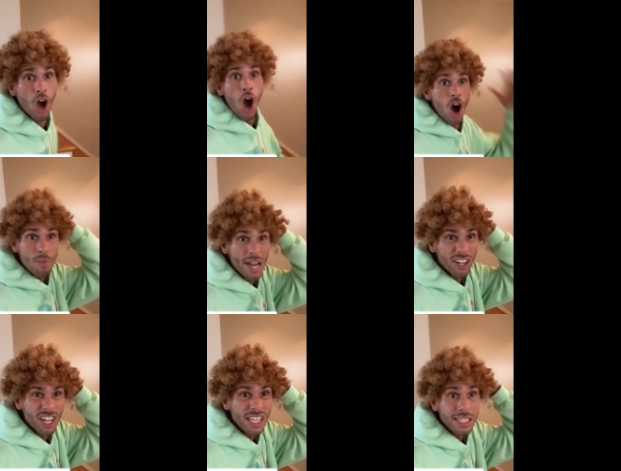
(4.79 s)
Oh my
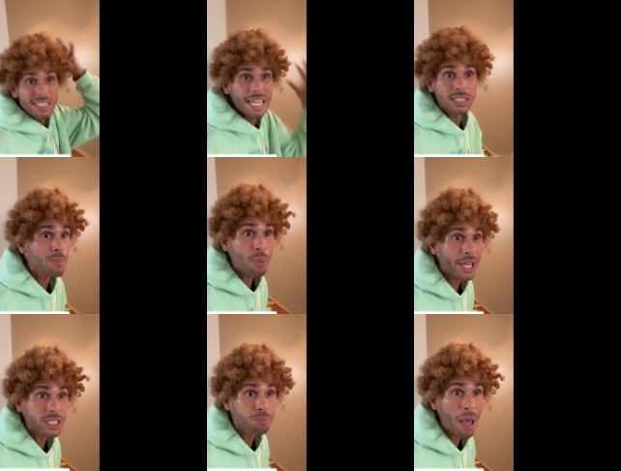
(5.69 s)
goodness, that's the
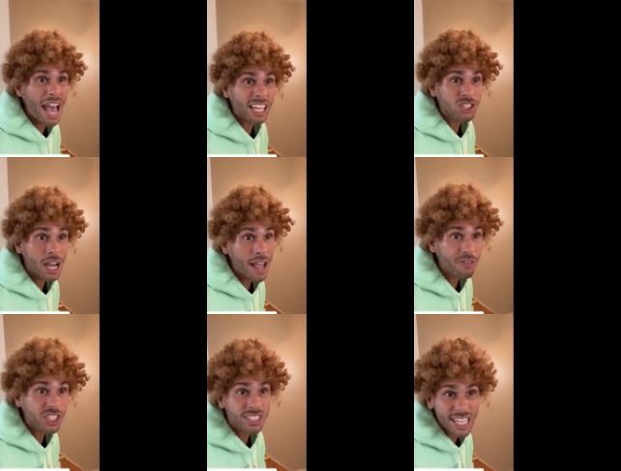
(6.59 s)
biggest package I
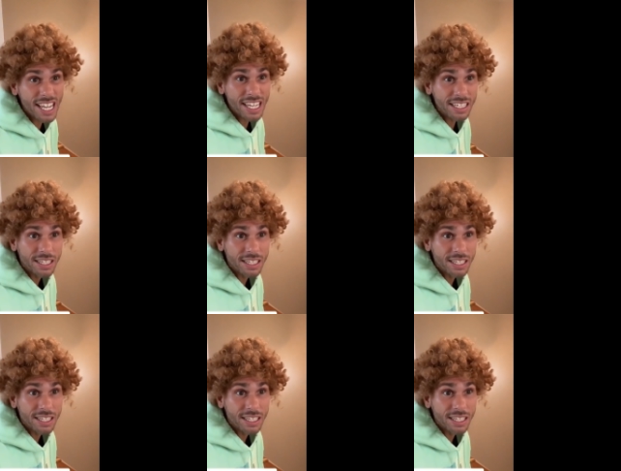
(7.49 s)
ever seen!